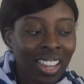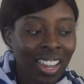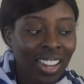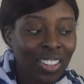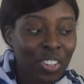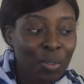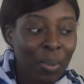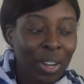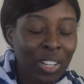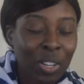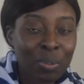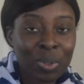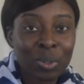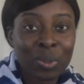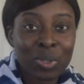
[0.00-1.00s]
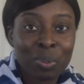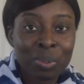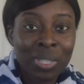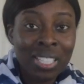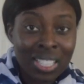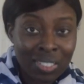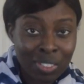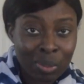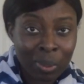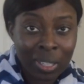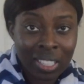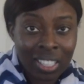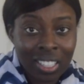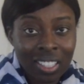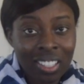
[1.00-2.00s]
and you might not be able to please
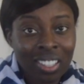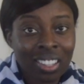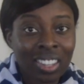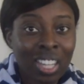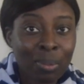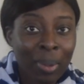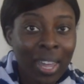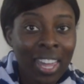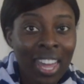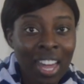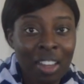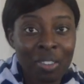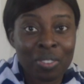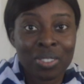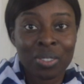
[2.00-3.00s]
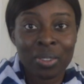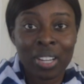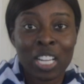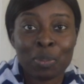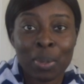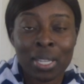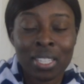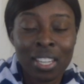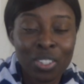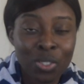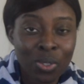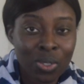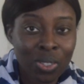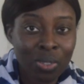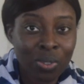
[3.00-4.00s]
everybody. They might have certain
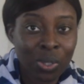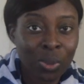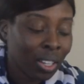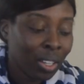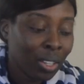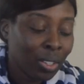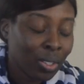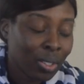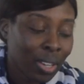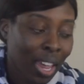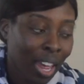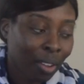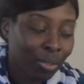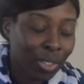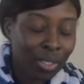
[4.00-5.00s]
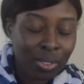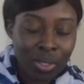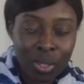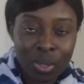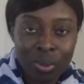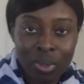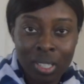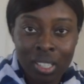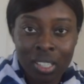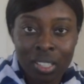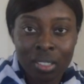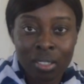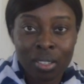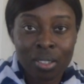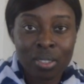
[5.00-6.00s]
expectations of you, have this
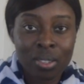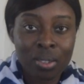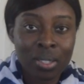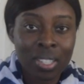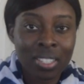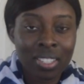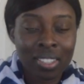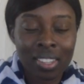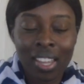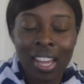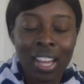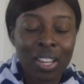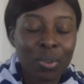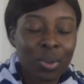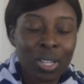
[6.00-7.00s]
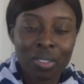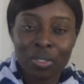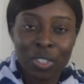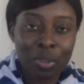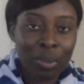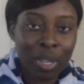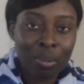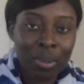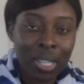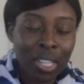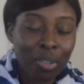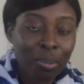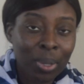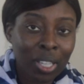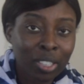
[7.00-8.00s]
career or do this and that, whatever it may
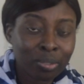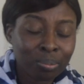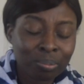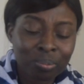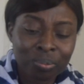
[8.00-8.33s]
be, but